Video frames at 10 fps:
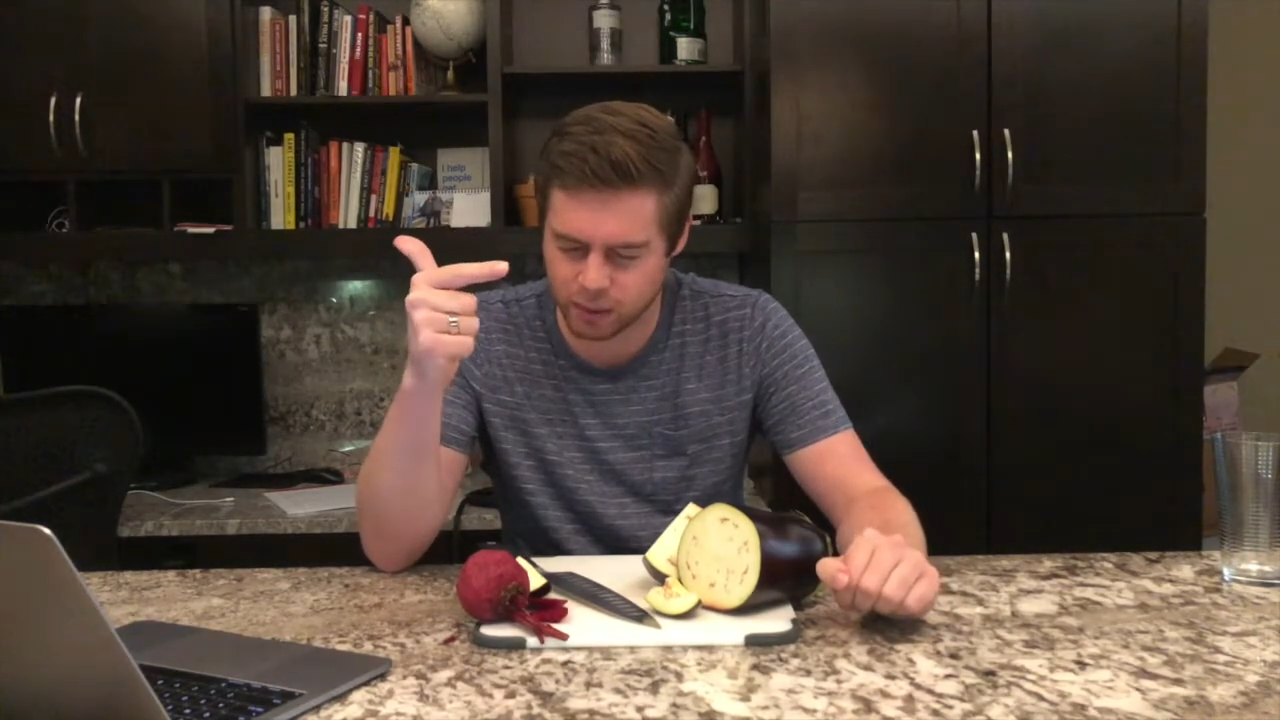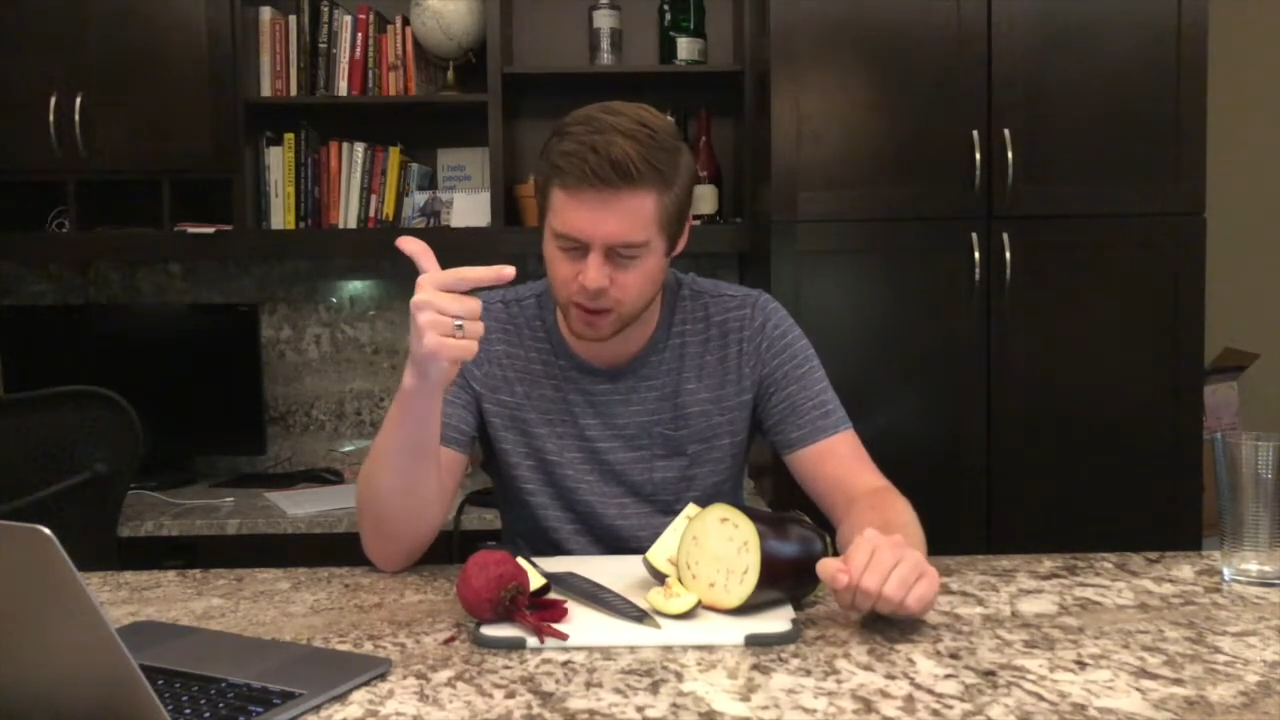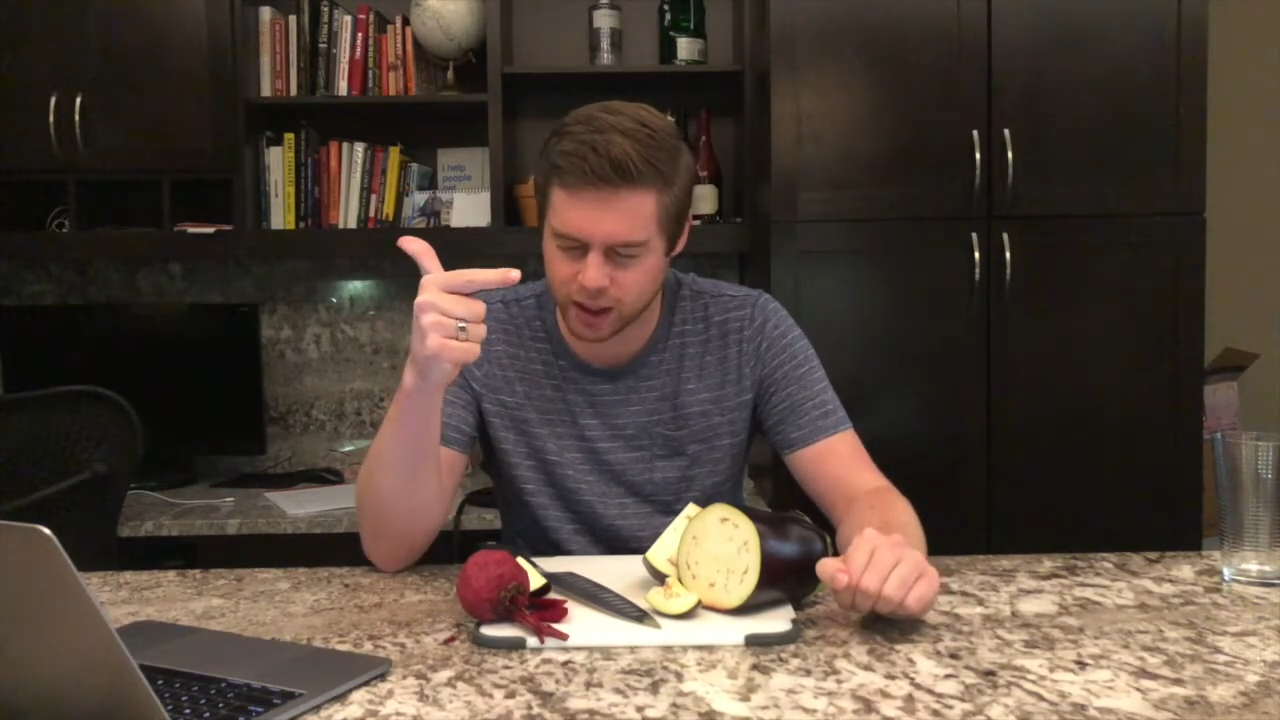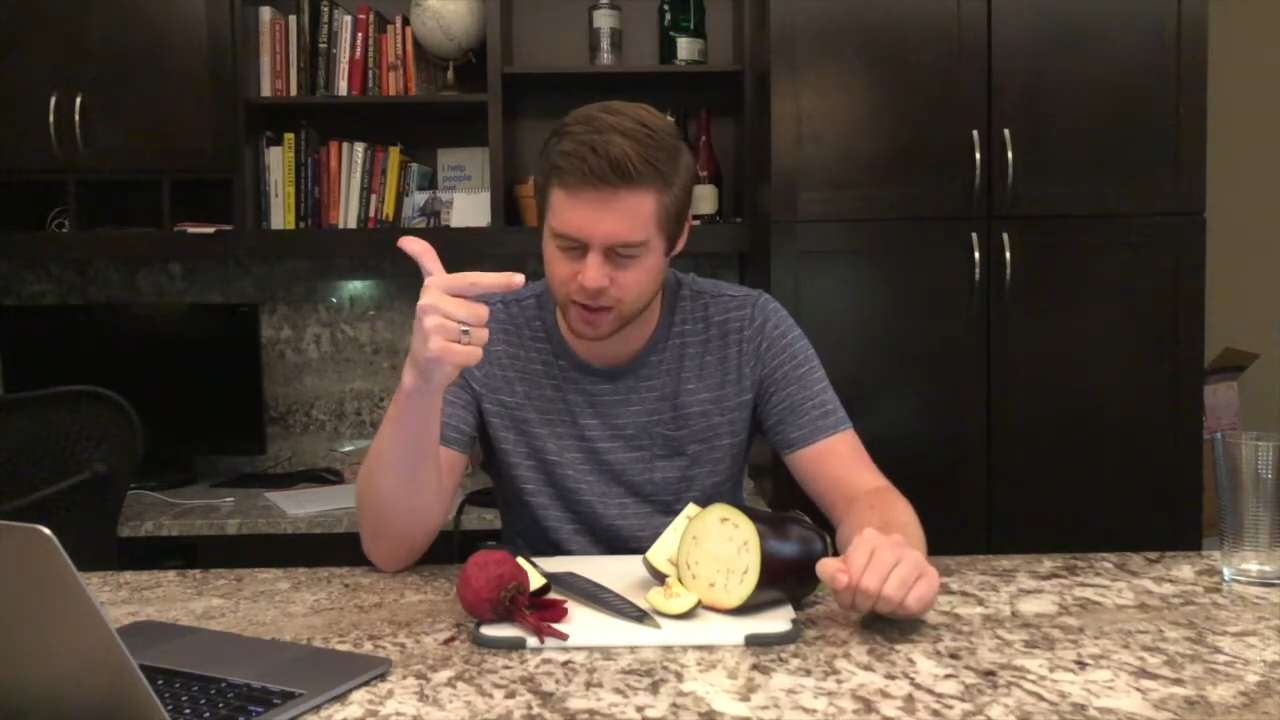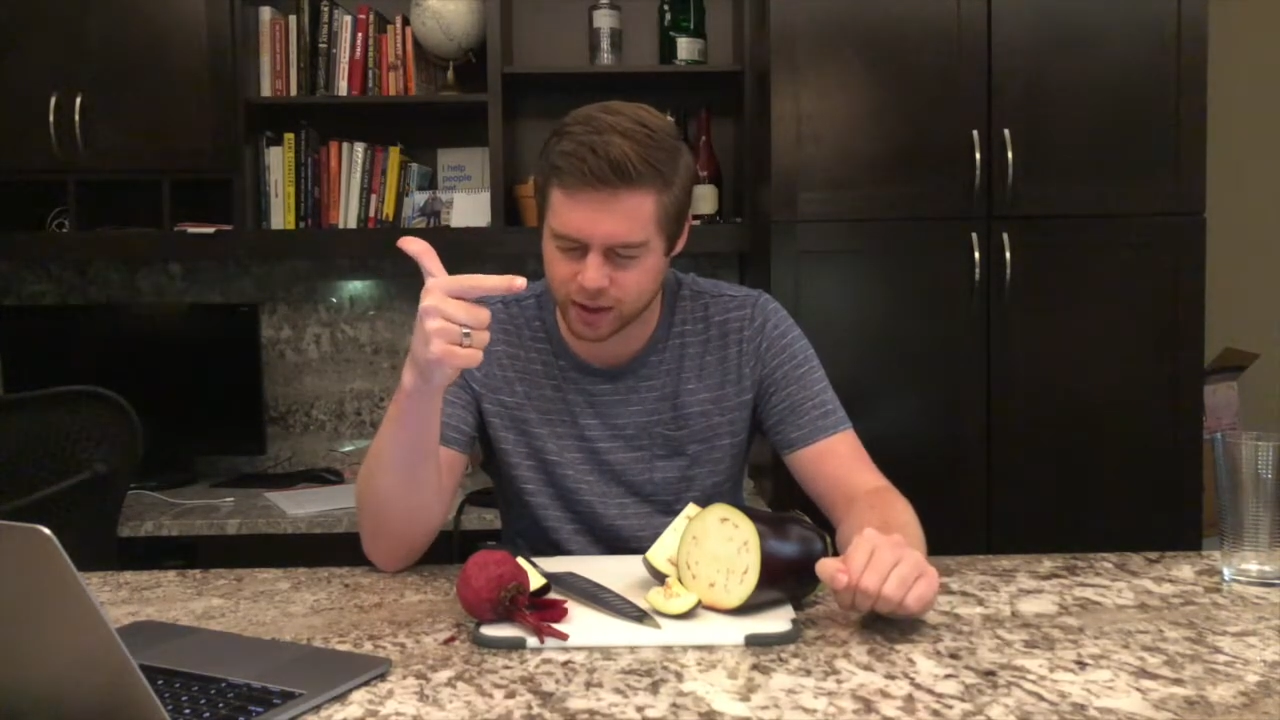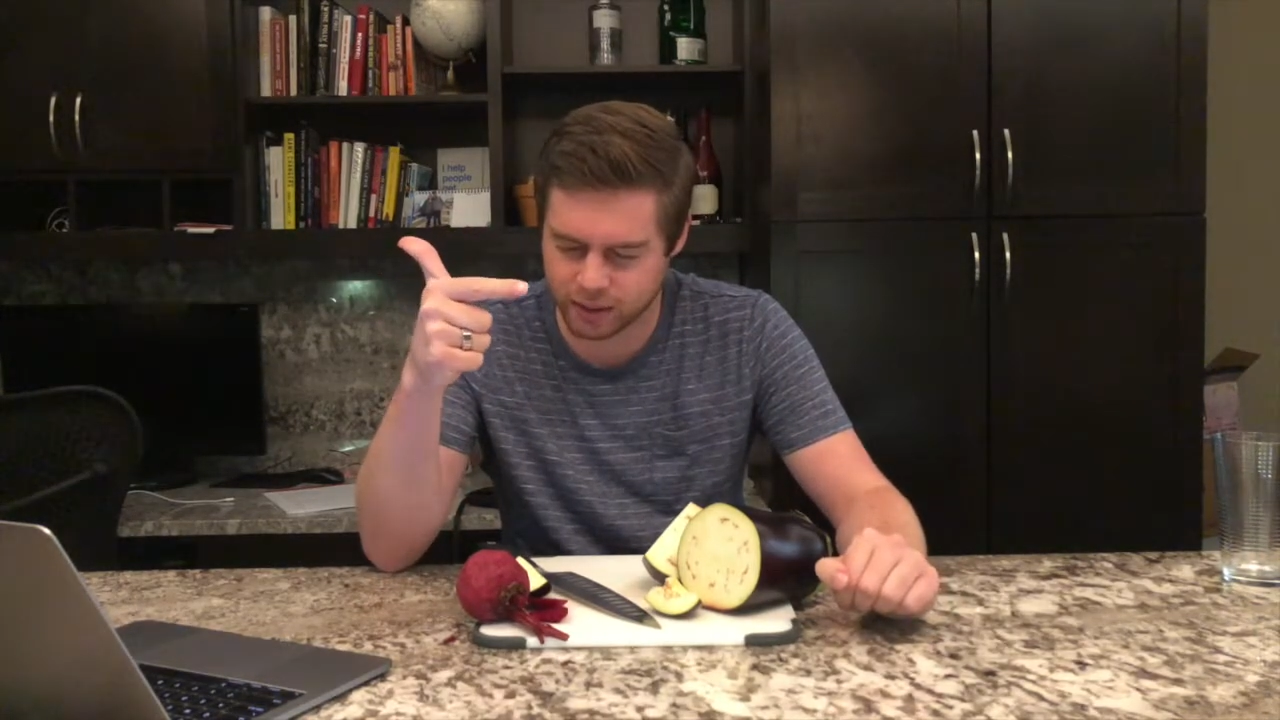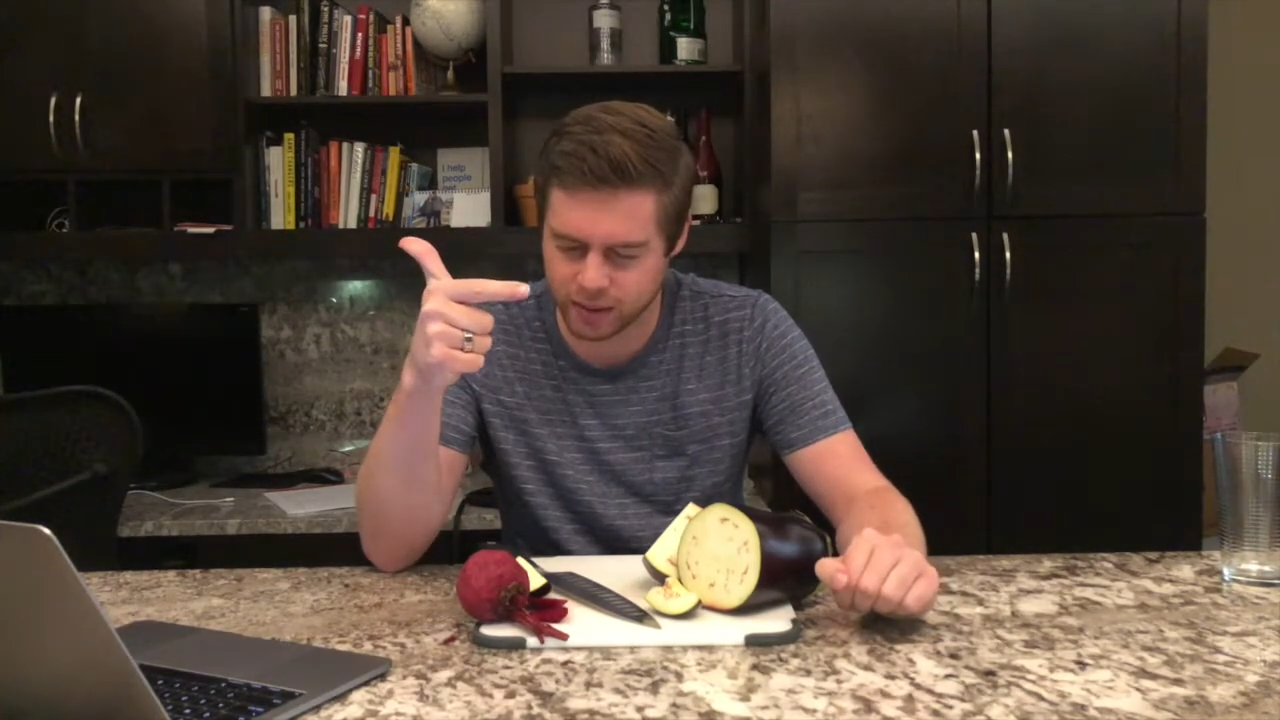what else did